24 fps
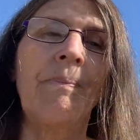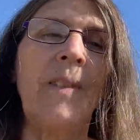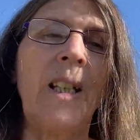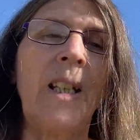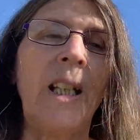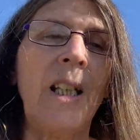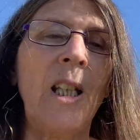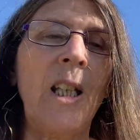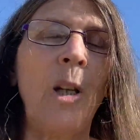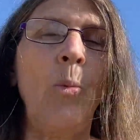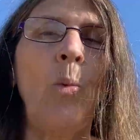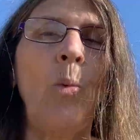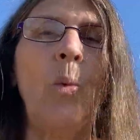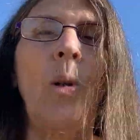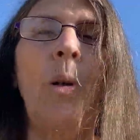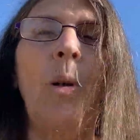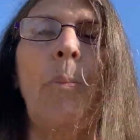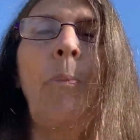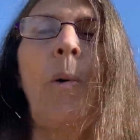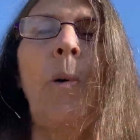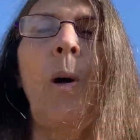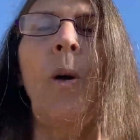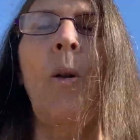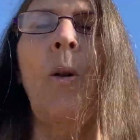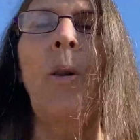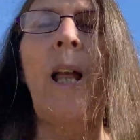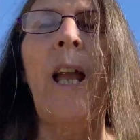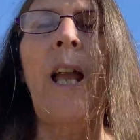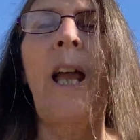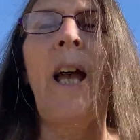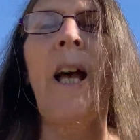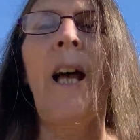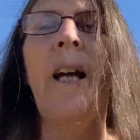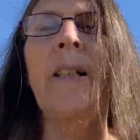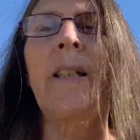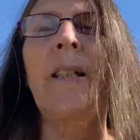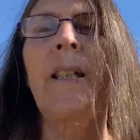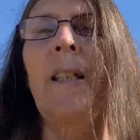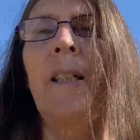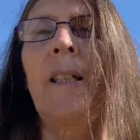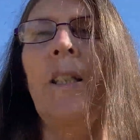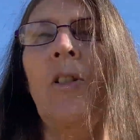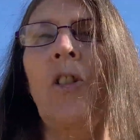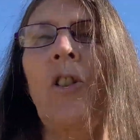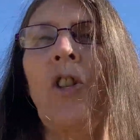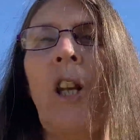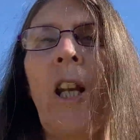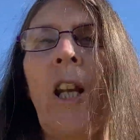get their water bowl out
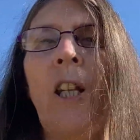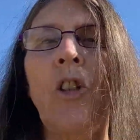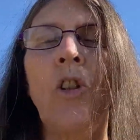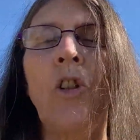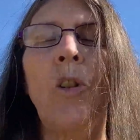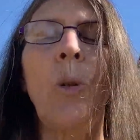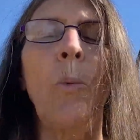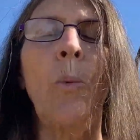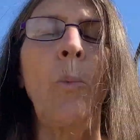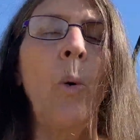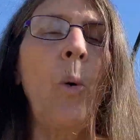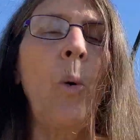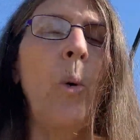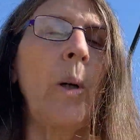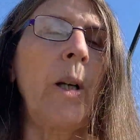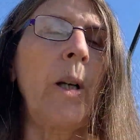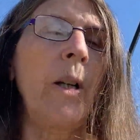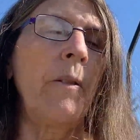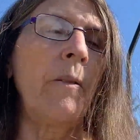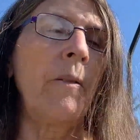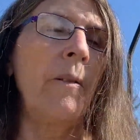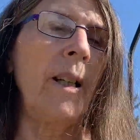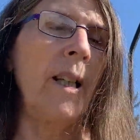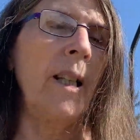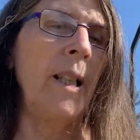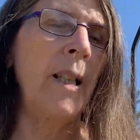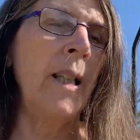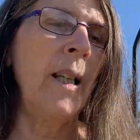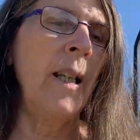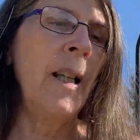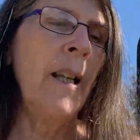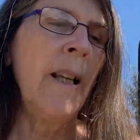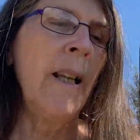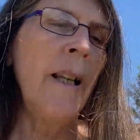and change the water, and